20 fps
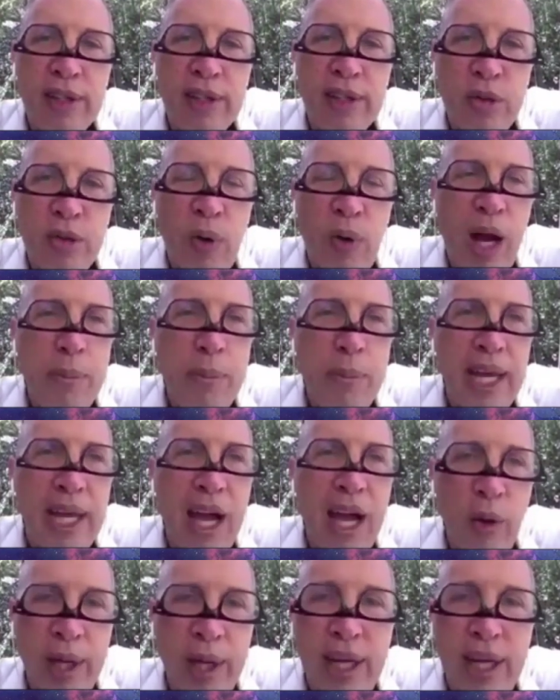describing
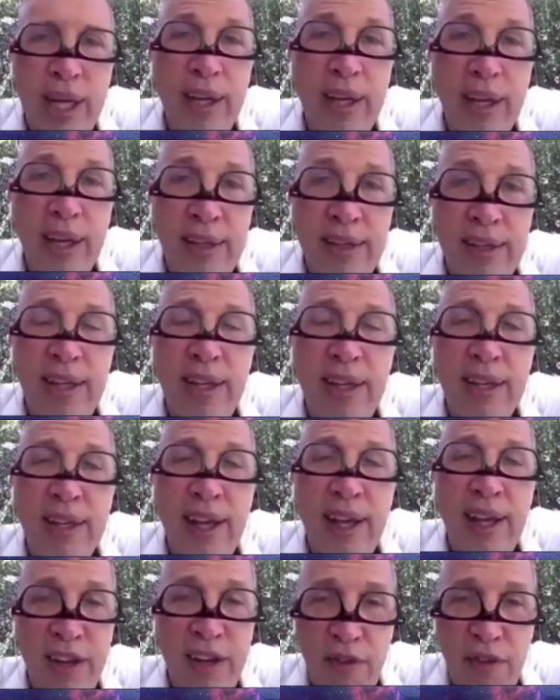how he indeed
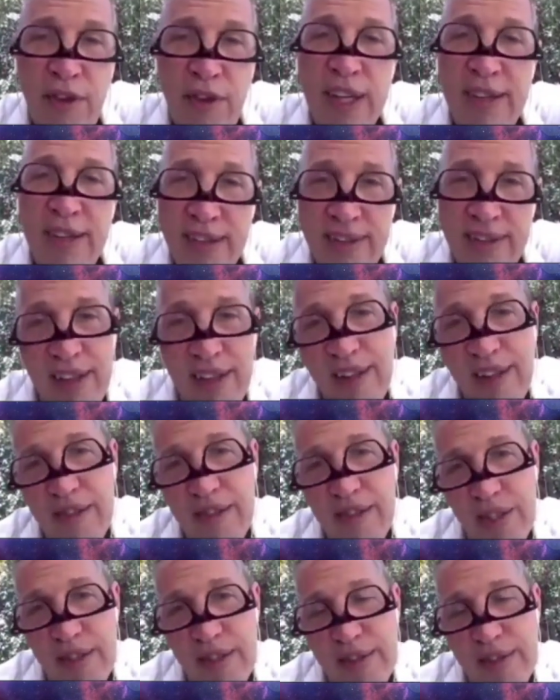had invented
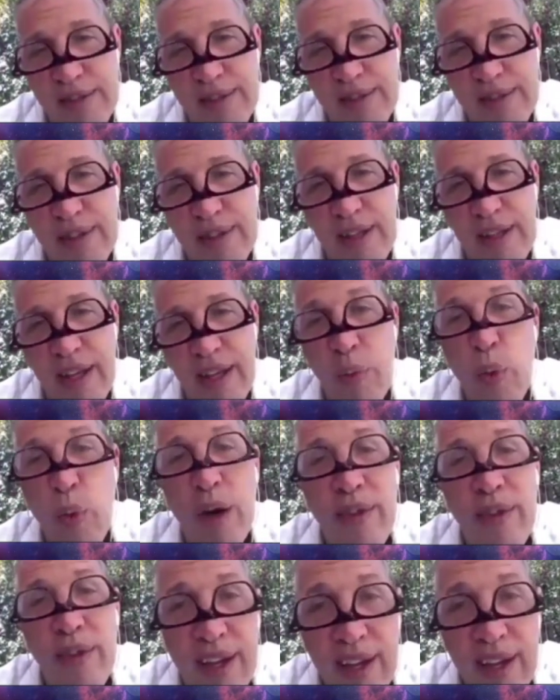television and
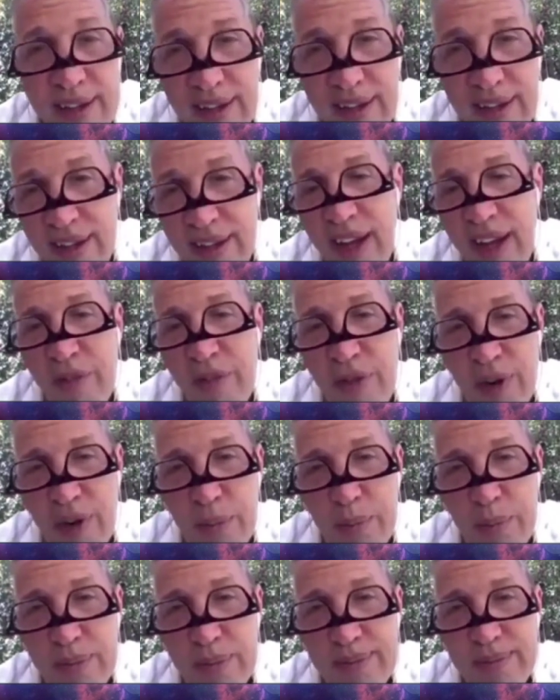where the idea came
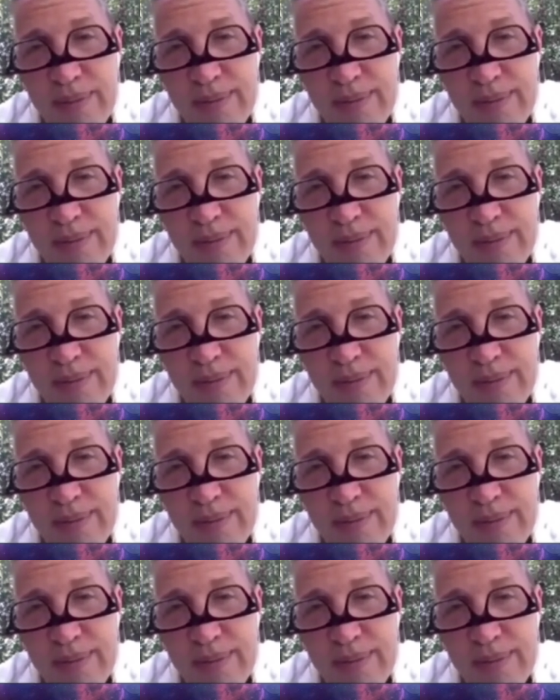from.